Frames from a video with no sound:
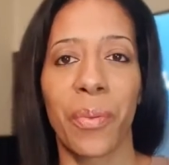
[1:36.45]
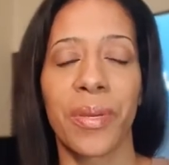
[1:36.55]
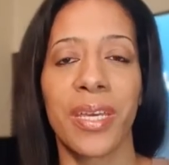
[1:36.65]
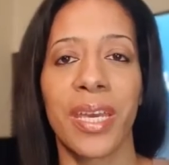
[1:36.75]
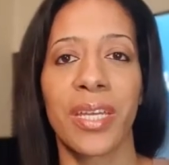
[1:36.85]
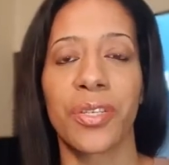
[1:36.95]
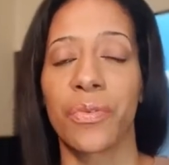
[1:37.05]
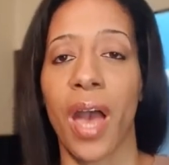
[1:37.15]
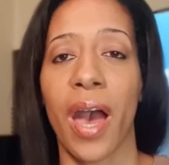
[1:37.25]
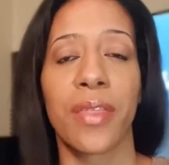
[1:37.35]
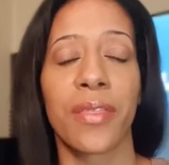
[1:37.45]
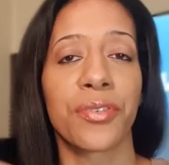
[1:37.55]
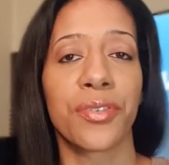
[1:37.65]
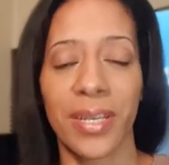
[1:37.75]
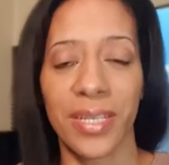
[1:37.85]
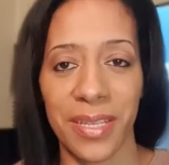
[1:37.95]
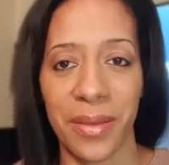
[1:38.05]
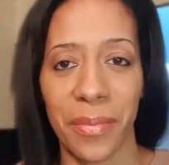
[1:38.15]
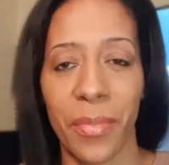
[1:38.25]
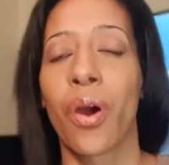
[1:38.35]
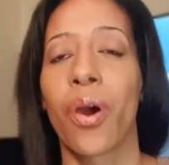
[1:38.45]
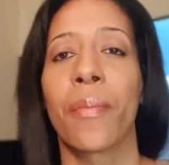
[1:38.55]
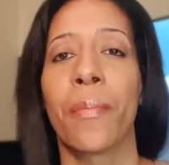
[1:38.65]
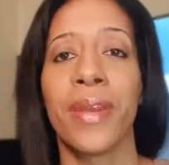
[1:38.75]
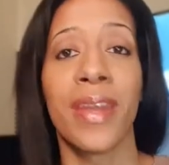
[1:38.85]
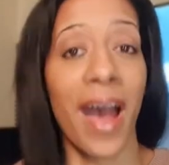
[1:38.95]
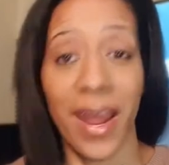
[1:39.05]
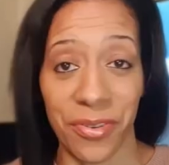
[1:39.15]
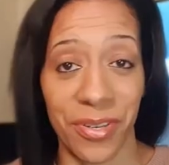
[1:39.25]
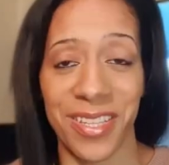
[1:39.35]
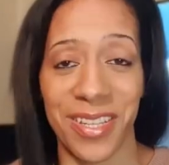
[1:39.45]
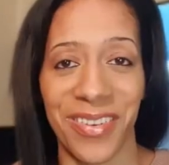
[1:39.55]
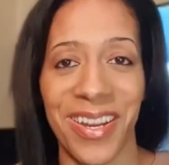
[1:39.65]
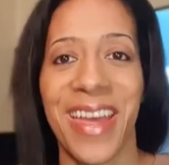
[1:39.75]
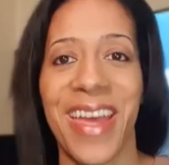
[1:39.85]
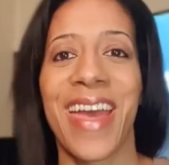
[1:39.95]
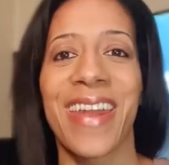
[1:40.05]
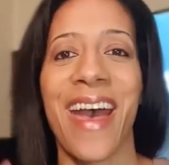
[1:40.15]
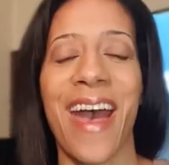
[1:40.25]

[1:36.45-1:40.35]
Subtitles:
and will begin to either trust them or not trust them.